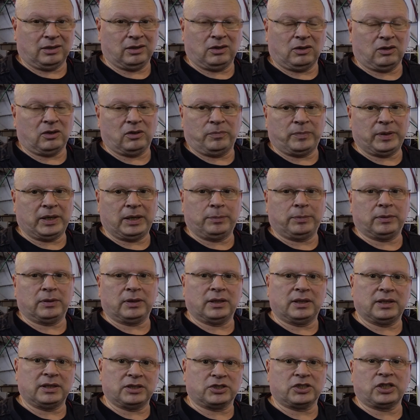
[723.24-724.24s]
a lot of
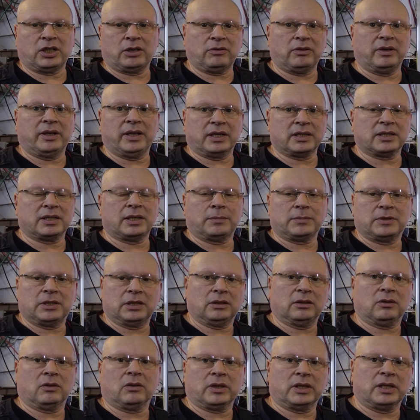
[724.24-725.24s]
people, it's generally
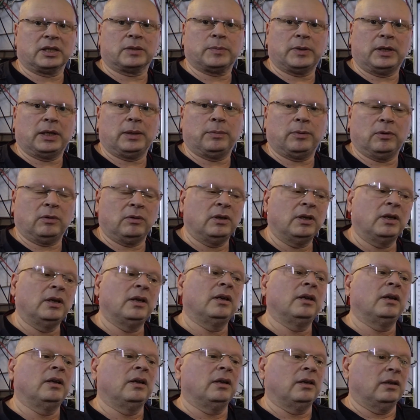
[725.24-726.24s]
accepted, a lot of these people,
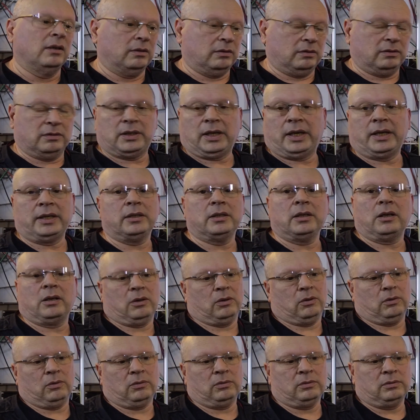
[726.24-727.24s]
they
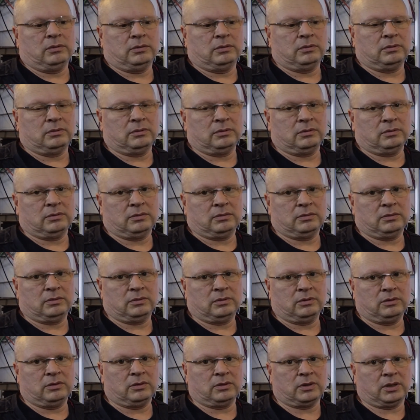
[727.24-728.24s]
know
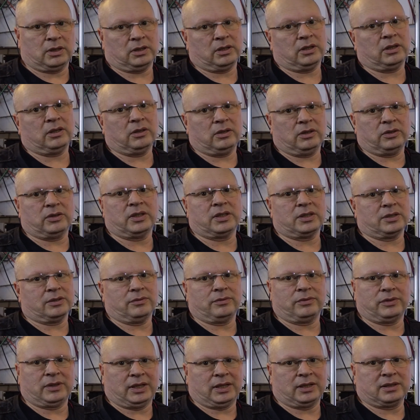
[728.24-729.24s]
that the Earth
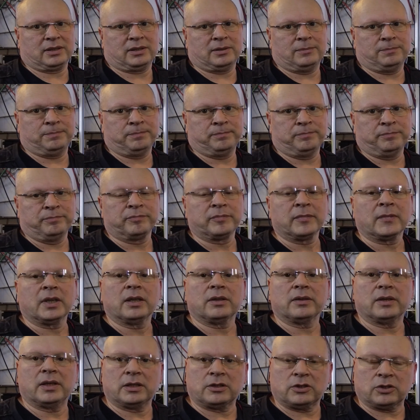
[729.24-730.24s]
isn't flat.
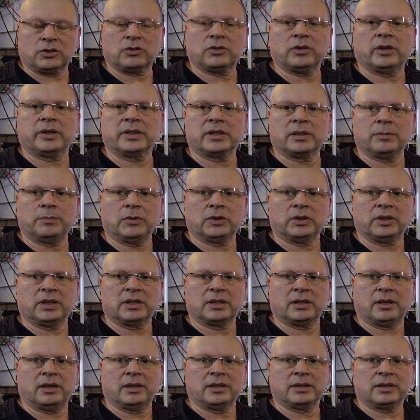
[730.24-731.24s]
They're just trying to
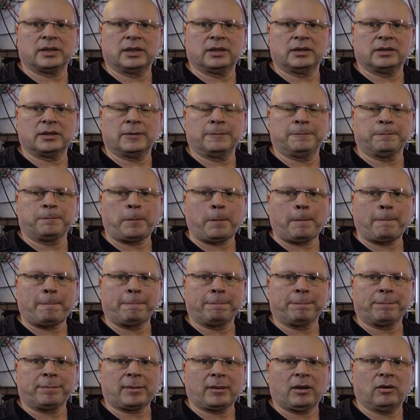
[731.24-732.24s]
monetize it.
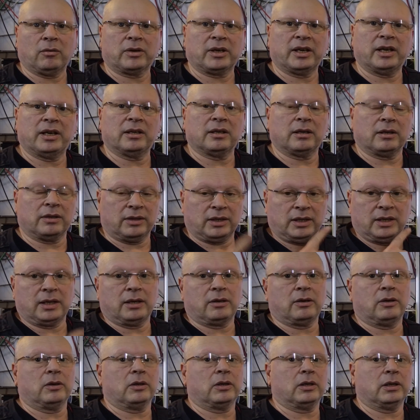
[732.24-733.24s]
Okay, and I think
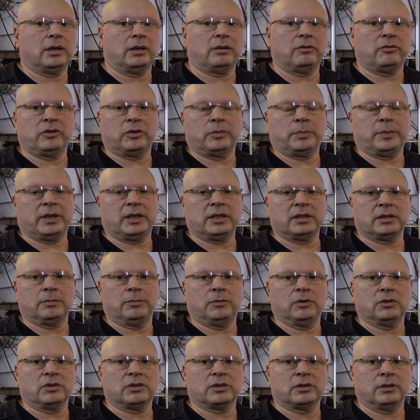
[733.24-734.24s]
Eric Dubay is
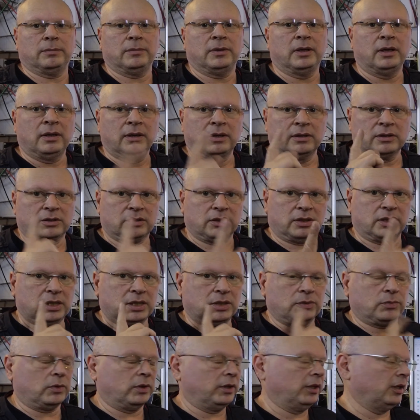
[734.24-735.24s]
amongst them. So
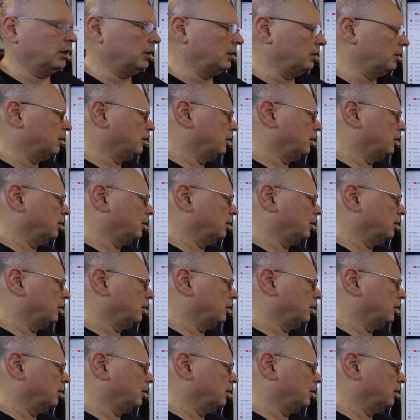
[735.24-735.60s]
this is what you can